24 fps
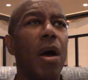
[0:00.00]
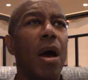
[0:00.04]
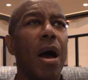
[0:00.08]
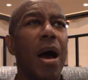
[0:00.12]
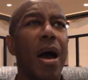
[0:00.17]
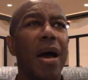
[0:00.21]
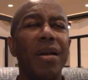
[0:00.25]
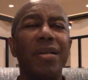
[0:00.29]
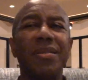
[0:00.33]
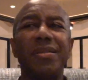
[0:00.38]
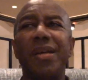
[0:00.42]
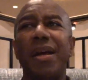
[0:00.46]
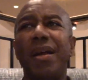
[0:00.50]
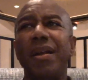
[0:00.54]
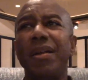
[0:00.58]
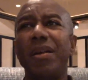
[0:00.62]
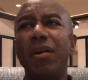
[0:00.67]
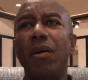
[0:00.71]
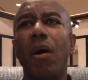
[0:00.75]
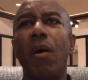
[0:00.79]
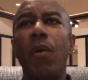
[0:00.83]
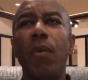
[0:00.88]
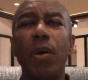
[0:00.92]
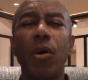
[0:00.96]
I decided, you
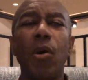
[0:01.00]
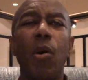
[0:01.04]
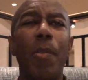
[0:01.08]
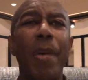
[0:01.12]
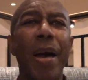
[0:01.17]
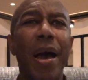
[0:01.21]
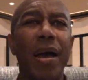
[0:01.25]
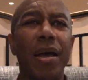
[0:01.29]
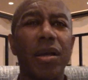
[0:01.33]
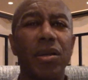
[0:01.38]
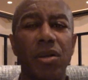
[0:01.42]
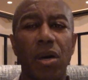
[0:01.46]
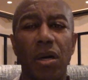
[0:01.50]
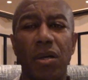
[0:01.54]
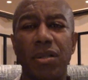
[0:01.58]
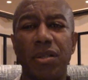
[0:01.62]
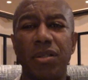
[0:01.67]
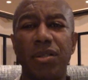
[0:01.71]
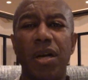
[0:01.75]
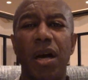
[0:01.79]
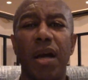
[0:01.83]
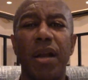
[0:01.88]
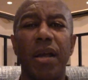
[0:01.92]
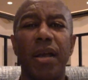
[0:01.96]
know, I want to go back and talk to
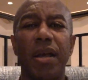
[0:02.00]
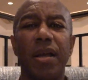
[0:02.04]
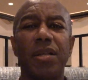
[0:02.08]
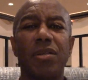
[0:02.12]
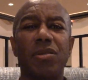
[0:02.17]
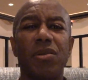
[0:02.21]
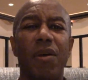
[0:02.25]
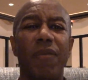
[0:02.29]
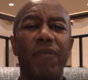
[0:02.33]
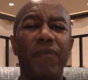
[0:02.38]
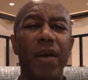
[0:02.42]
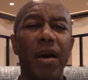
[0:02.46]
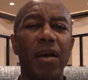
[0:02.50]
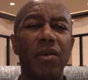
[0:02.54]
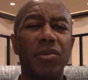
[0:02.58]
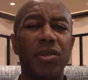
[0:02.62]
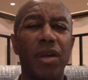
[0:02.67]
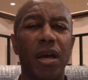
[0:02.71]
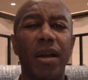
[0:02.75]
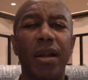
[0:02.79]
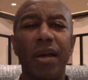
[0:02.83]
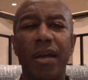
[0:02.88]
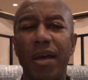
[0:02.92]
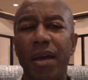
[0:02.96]
John again. So I found
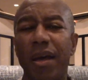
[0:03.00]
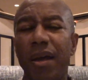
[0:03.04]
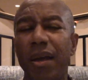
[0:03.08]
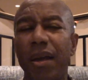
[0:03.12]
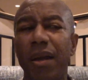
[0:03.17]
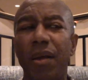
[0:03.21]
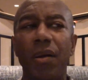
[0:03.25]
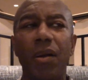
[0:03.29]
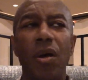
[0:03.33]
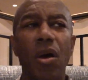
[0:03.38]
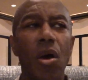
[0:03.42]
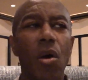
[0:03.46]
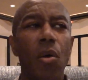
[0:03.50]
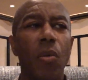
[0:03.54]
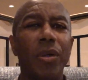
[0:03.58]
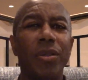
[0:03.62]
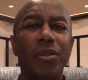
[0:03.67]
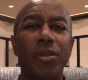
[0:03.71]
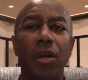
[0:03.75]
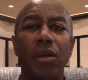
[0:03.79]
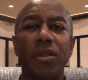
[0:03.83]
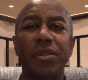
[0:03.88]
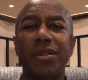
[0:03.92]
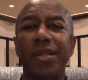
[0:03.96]
John again and we
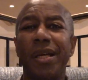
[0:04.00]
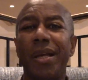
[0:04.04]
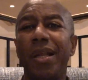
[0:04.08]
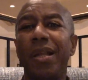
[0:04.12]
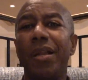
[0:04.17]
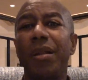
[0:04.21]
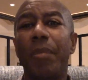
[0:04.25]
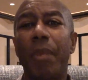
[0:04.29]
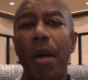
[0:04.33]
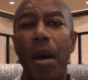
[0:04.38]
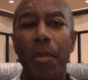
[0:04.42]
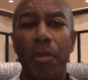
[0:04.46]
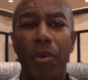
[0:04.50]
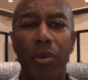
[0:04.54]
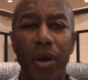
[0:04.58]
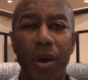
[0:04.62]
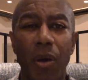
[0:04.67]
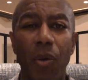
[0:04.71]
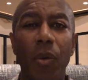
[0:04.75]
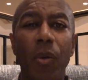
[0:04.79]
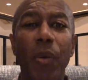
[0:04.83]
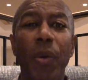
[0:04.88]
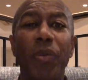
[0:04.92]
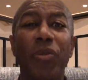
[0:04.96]
started studying the Bible
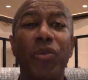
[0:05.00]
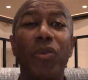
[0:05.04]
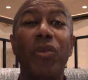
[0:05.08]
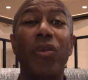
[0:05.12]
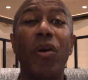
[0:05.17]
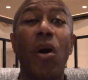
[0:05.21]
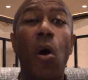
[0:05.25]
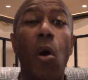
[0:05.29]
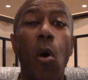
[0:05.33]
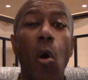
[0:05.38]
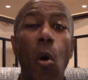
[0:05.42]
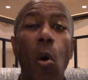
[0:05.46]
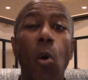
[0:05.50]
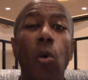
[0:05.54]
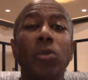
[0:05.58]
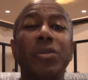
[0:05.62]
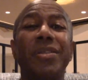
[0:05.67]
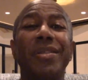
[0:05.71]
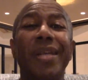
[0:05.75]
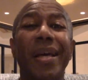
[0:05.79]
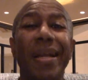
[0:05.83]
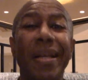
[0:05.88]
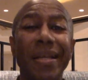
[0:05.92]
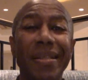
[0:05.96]
again. We went through the whole
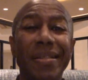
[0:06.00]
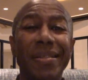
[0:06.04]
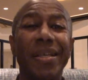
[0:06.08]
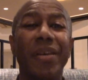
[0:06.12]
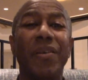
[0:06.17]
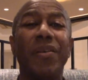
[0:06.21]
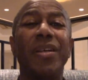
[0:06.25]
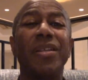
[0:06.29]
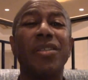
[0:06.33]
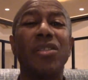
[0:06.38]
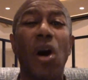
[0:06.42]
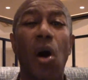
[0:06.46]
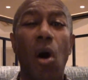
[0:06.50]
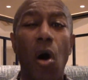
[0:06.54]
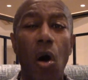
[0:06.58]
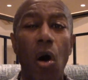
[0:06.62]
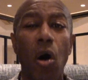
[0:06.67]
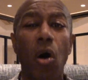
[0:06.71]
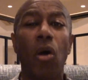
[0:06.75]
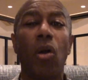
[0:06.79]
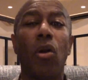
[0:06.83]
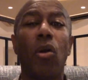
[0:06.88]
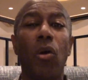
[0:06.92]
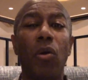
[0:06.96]
study series
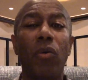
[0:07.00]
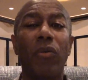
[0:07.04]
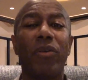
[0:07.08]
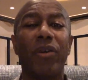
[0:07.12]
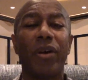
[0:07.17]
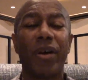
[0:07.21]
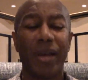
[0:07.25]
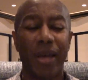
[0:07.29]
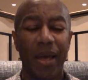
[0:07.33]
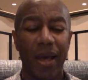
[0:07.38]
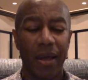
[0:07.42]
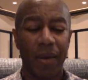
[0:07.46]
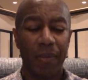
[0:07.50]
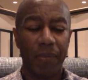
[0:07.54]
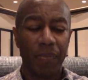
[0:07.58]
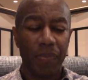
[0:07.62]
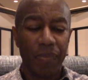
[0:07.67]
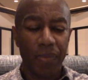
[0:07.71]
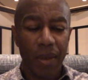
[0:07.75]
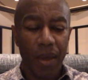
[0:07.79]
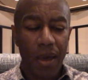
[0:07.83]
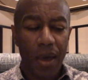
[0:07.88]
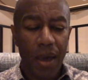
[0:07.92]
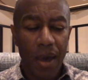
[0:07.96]
all over again.
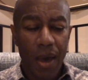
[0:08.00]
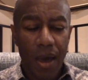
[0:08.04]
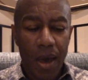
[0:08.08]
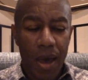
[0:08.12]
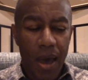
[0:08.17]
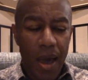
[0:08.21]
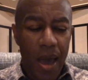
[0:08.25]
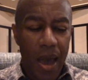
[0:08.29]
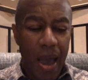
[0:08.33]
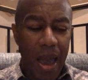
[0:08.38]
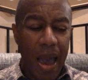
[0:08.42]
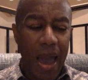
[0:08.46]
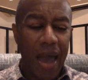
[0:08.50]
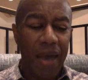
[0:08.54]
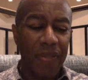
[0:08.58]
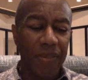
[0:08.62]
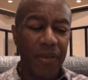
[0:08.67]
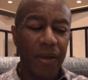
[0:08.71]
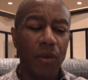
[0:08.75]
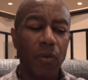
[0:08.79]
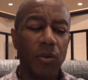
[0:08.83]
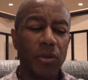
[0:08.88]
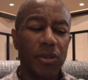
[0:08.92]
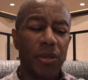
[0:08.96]
And
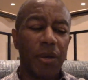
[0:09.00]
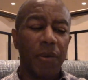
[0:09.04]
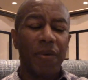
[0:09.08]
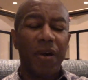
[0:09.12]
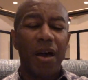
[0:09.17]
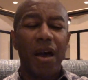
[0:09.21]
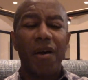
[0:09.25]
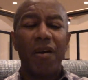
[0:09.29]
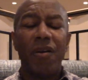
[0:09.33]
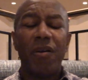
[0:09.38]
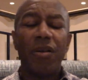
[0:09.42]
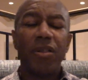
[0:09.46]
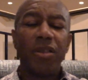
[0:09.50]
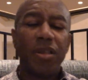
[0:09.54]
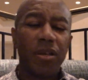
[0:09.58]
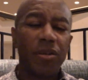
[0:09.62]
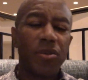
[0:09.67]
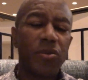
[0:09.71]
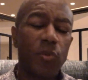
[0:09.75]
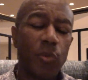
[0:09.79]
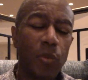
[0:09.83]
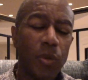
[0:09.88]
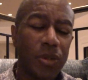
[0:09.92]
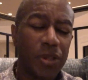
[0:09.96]
then it was a,
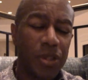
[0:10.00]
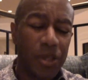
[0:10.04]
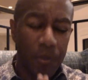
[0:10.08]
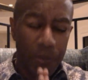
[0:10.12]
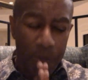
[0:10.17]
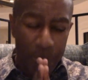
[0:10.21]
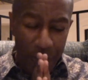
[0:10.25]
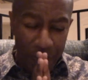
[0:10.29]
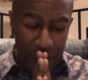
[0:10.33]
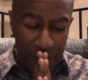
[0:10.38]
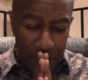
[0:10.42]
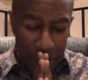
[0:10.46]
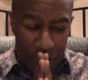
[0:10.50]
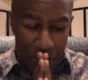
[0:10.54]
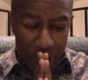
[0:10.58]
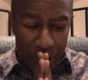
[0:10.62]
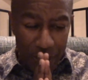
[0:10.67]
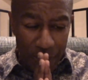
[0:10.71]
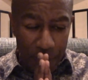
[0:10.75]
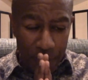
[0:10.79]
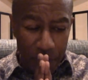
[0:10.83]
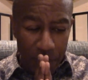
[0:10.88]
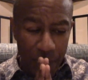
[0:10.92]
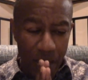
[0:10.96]
this was the pivot
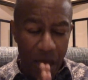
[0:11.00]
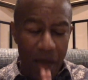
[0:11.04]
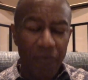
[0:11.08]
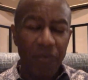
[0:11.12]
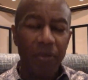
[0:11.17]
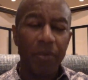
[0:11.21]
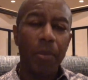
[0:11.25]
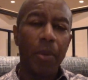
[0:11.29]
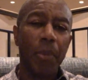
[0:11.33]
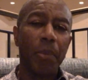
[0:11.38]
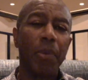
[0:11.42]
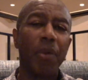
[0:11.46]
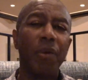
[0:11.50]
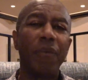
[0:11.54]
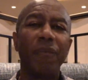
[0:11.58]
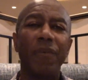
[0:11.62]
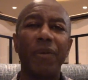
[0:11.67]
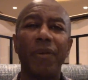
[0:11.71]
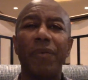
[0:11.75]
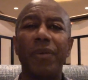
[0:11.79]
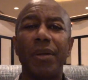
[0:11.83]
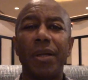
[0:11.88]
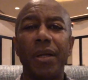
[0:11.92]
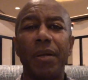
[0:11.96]
point. I remember it
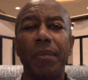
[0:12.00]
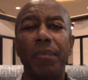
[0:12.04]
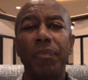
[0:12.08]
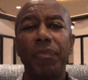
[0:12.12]
vividly.